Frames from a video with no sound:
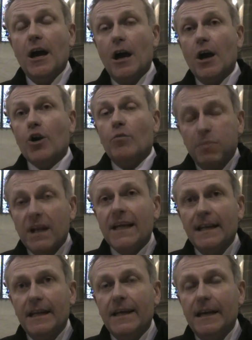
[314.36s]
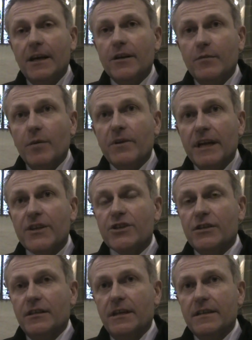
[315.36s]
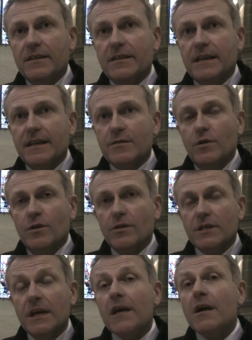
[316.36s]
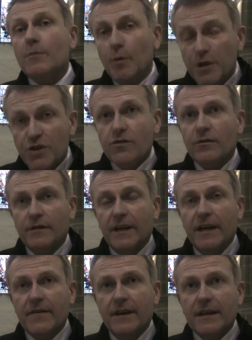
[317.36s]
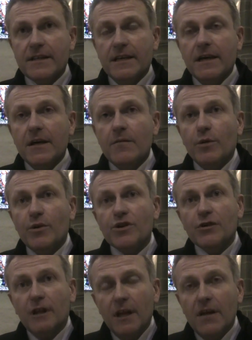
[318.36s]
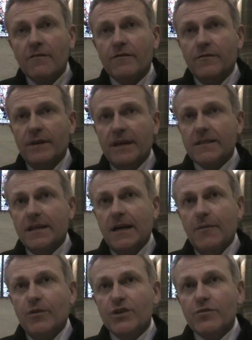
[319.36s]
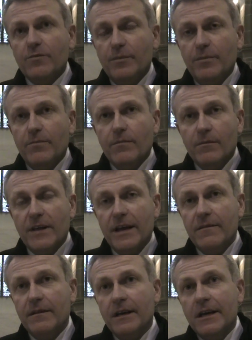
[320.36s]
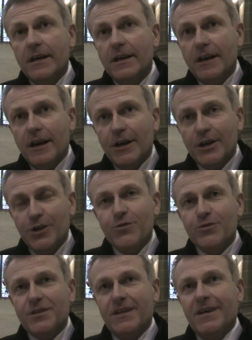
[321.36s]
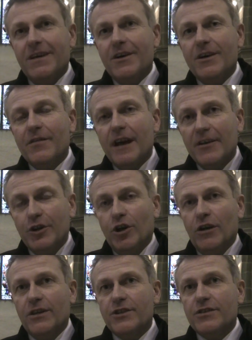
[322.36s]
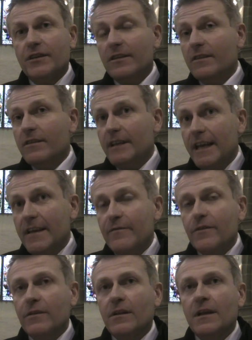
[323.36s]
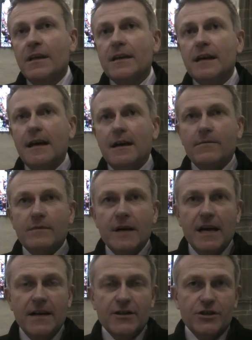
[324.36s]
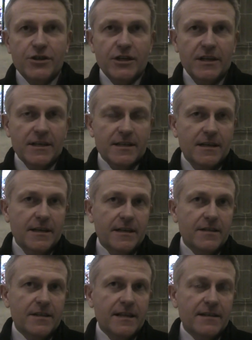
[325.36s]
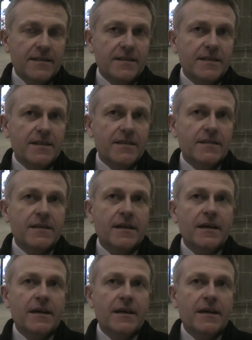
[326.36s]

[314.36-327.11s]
completely an abomination in today's world. But we should not forget that. But we should learn from that, and we should then use that knowledge that evil and genocide tendencies,